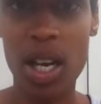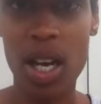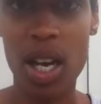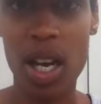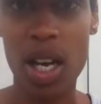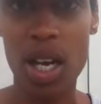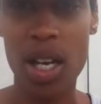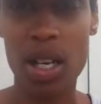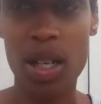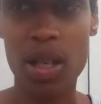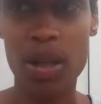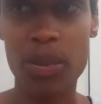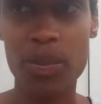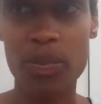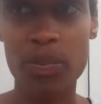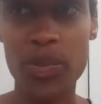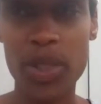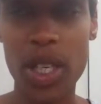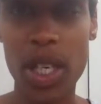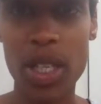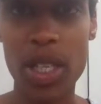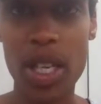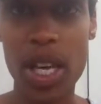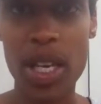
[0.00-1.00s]

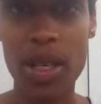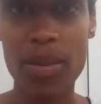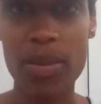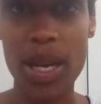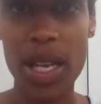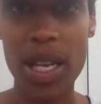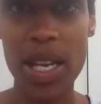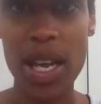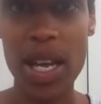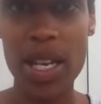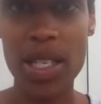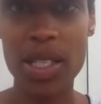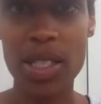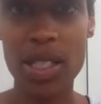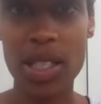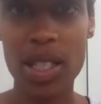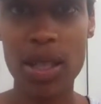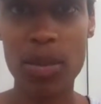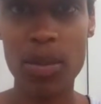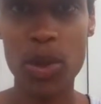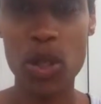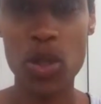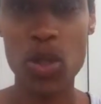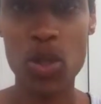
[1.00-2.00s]
Unlike my last
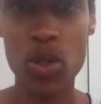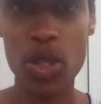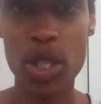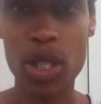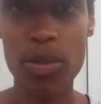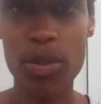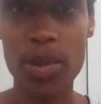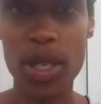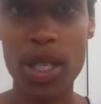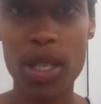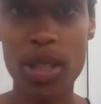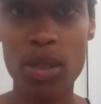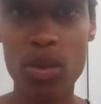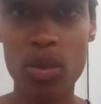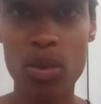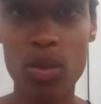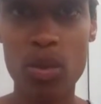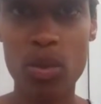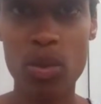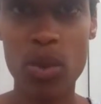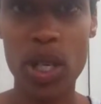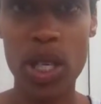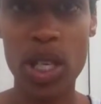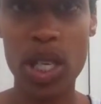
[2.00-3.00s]
chemo treatment,
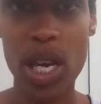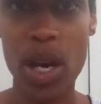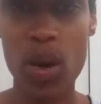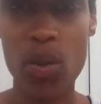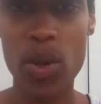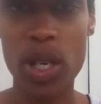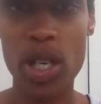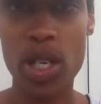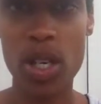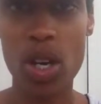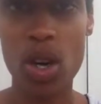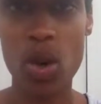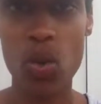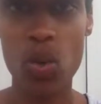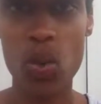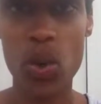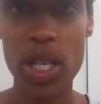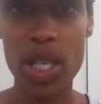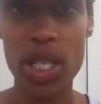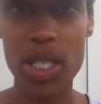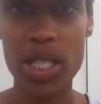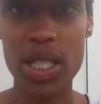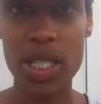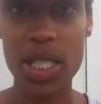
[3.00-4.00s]
when I went in on
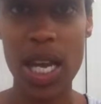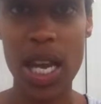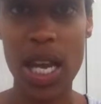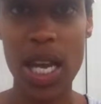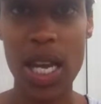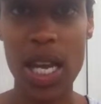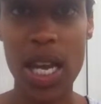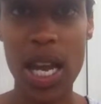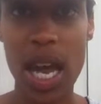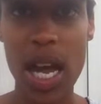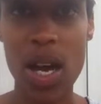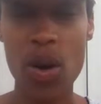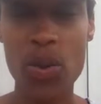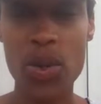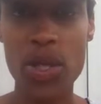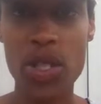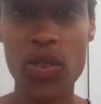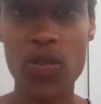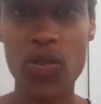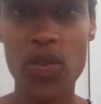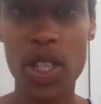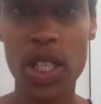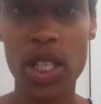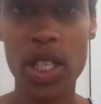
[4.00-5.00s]
Wednesday, I was
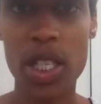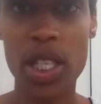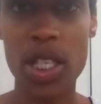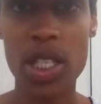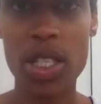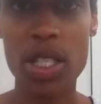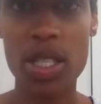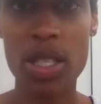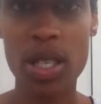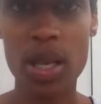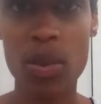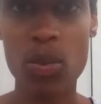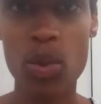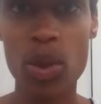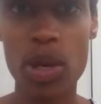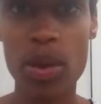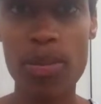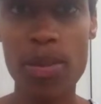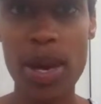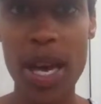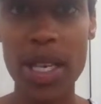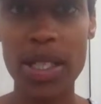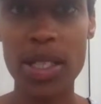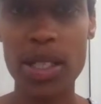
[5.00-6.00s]
feeling
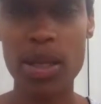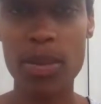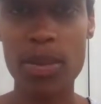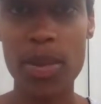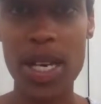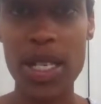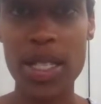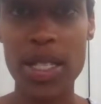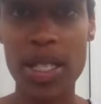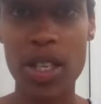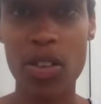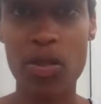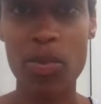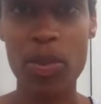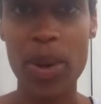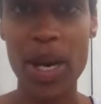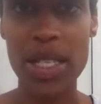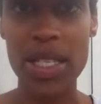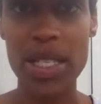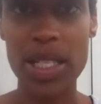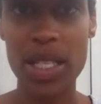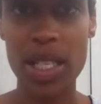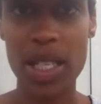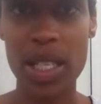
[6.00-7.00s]
somewhat back to myself
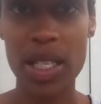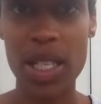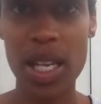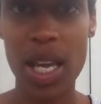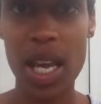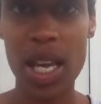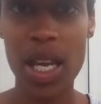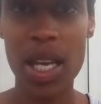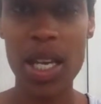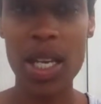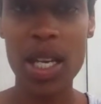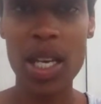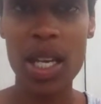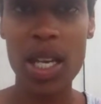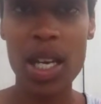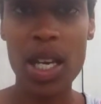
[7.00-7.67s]
by Sunday,